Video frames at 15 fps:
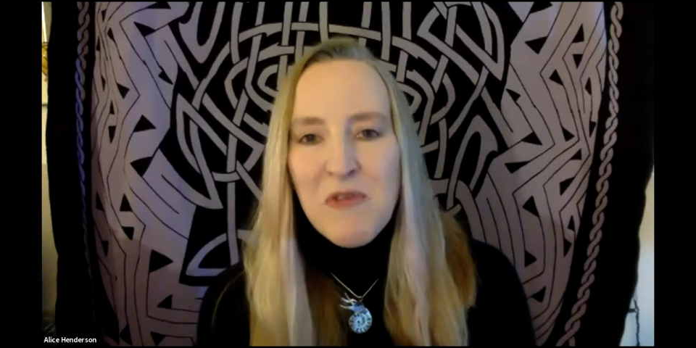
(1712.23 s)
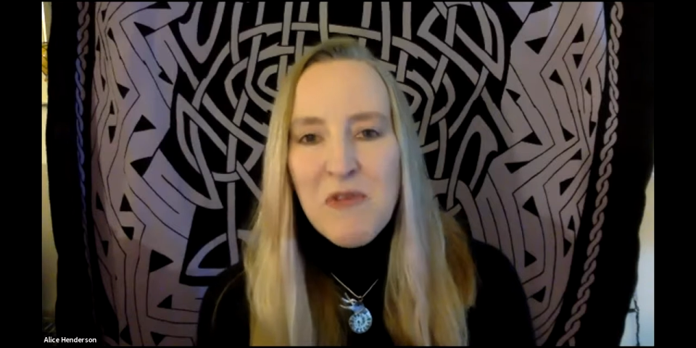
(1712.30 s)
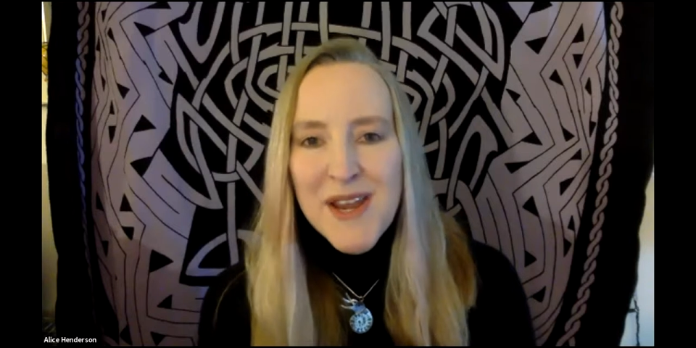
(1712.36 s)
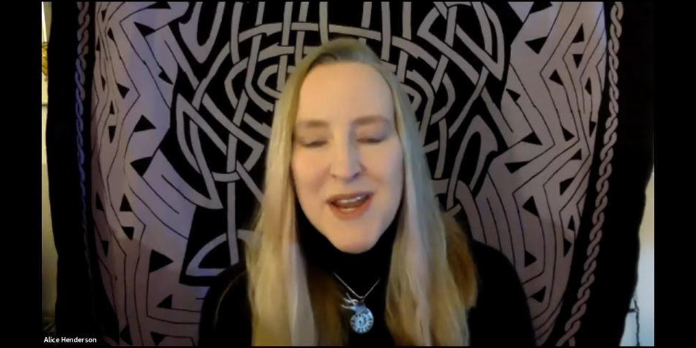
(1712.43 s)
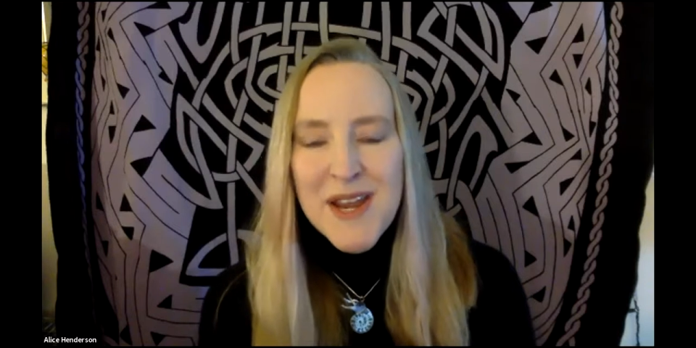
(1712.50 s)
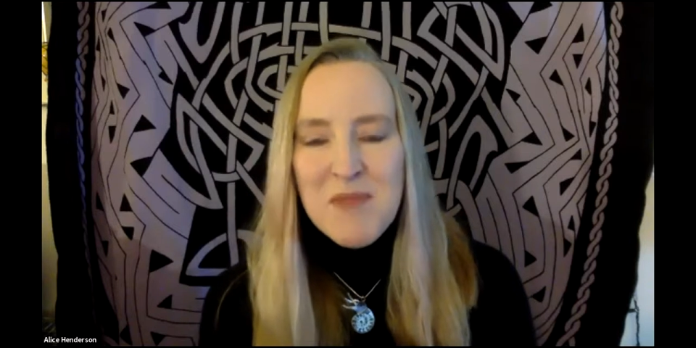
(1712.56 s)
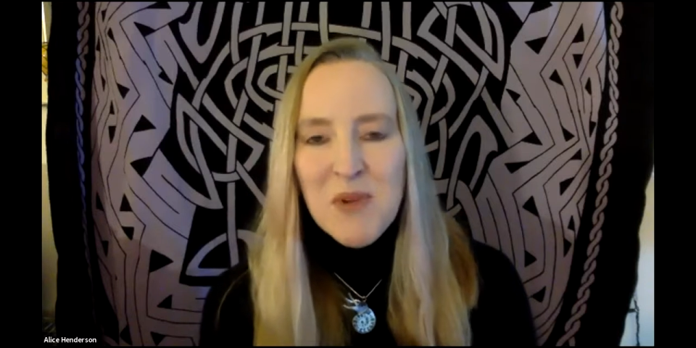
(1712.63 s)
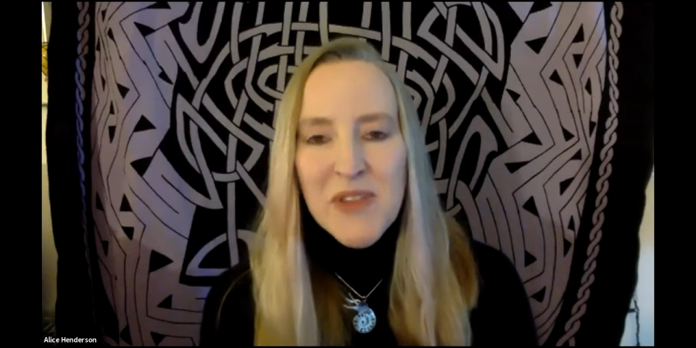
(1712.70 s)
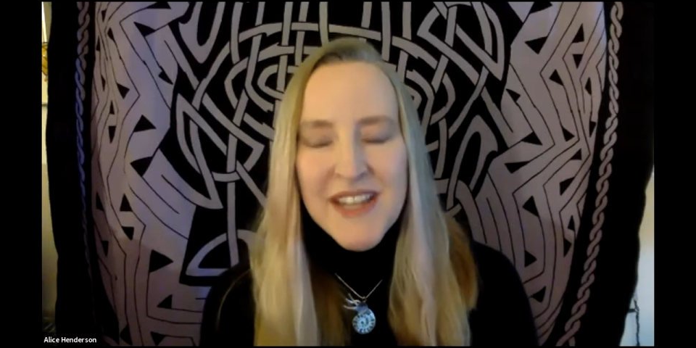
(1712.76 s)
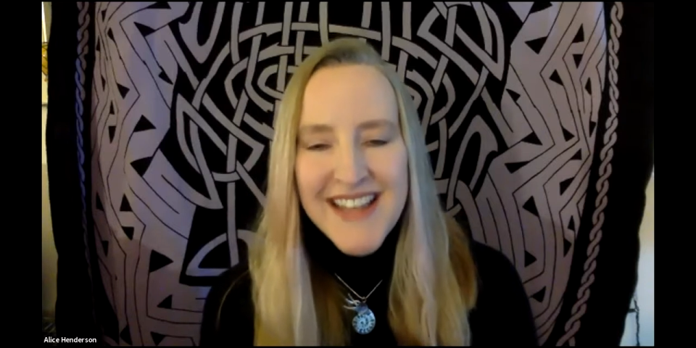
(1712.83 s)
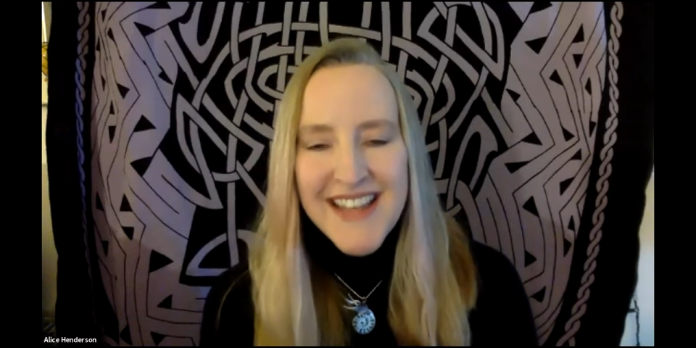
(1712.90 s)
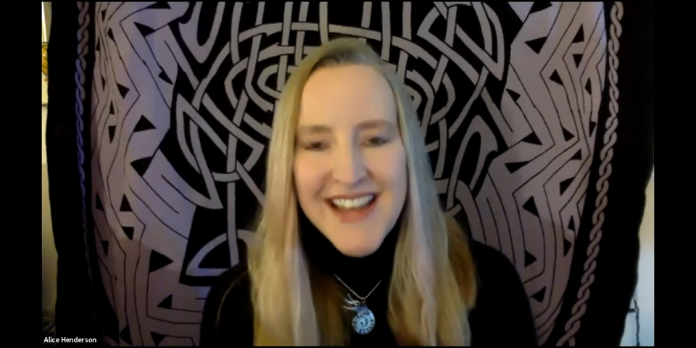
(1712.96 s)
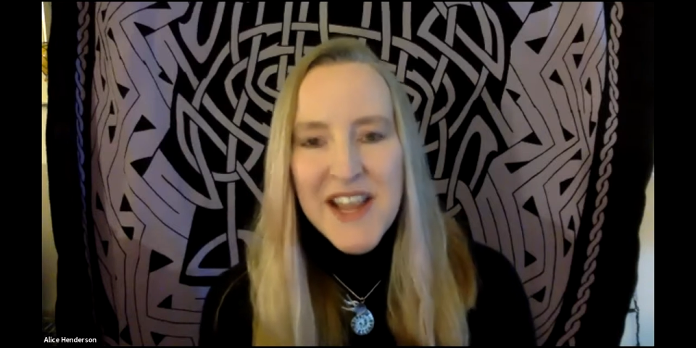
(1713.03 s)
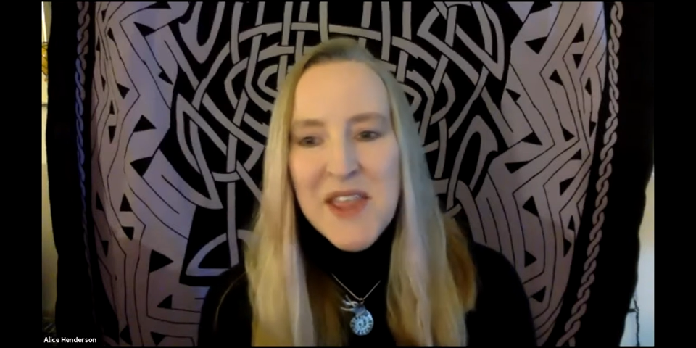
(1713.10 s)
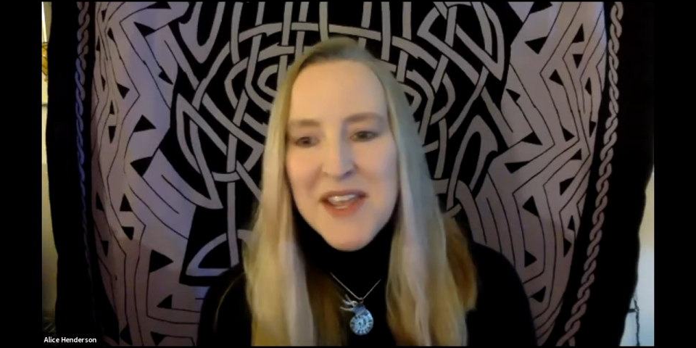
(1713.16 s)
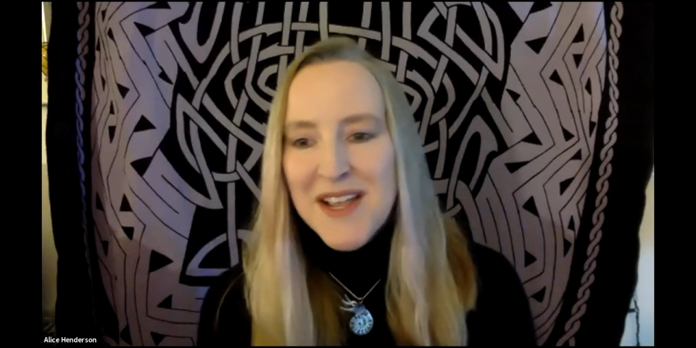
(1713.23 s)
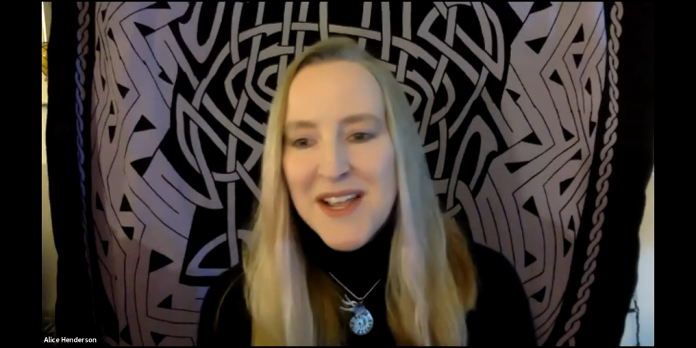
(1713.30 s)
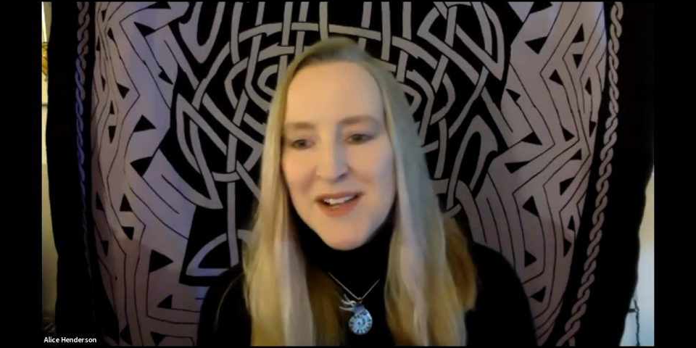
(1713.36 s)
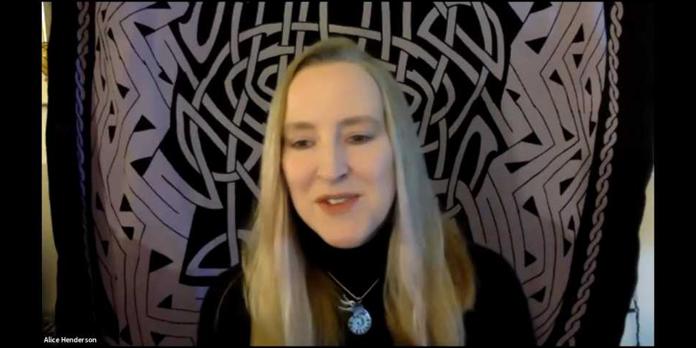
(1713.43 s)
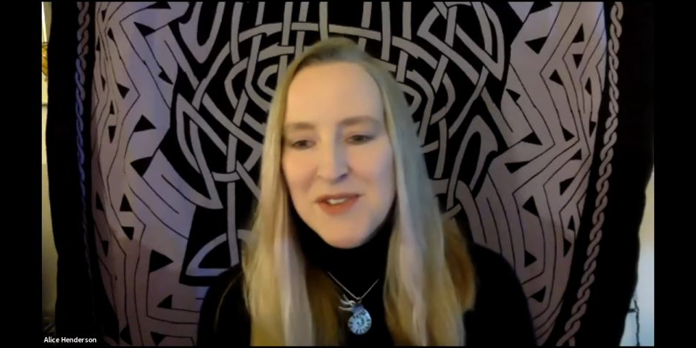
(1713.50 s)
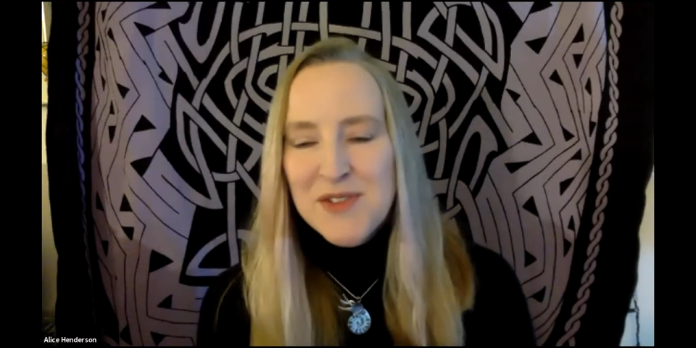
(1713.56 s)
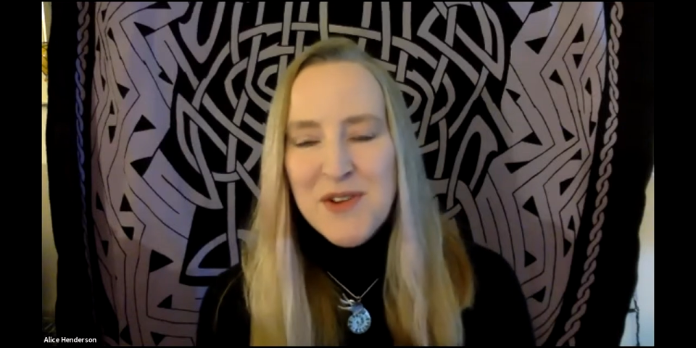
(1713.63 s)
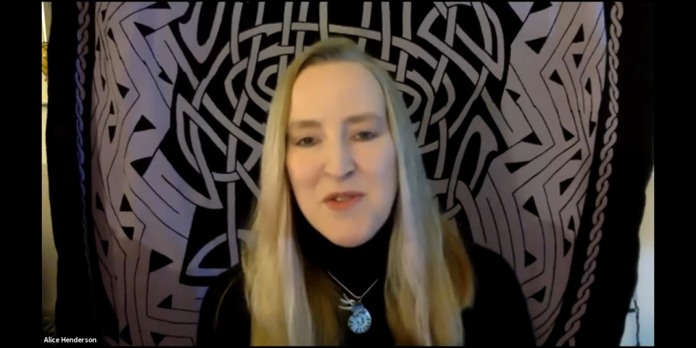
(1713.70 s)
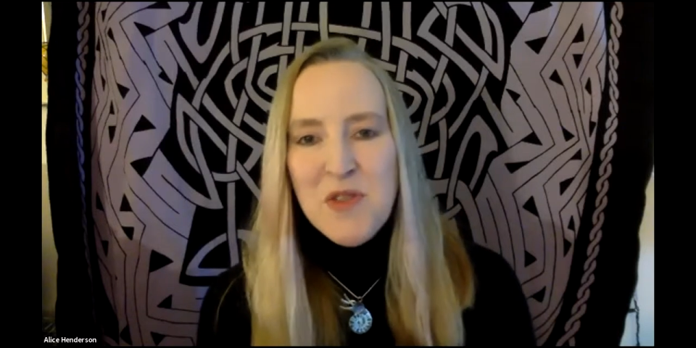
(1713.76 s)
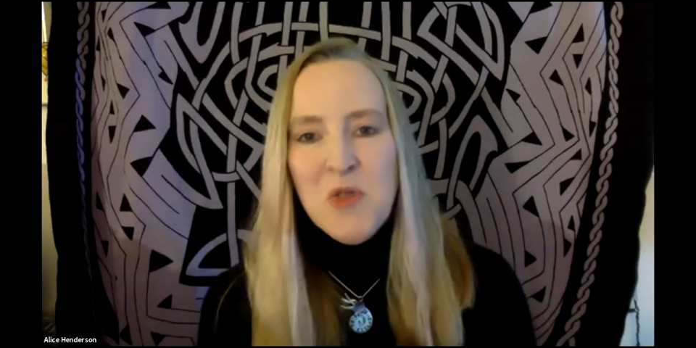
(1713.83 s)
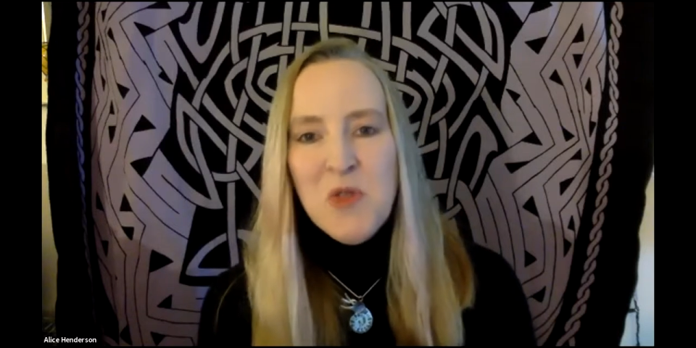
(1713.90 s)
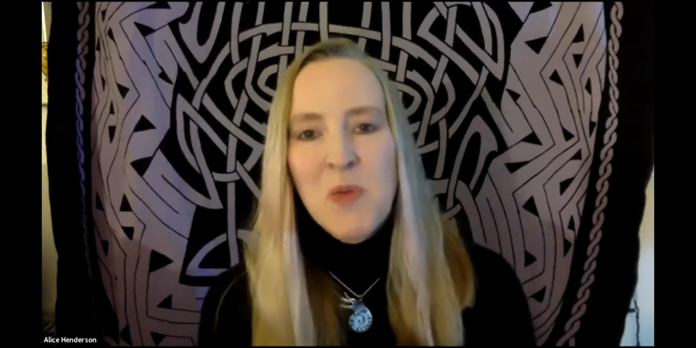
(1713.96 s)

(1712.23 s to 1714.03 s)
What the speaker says: reading more than anything else are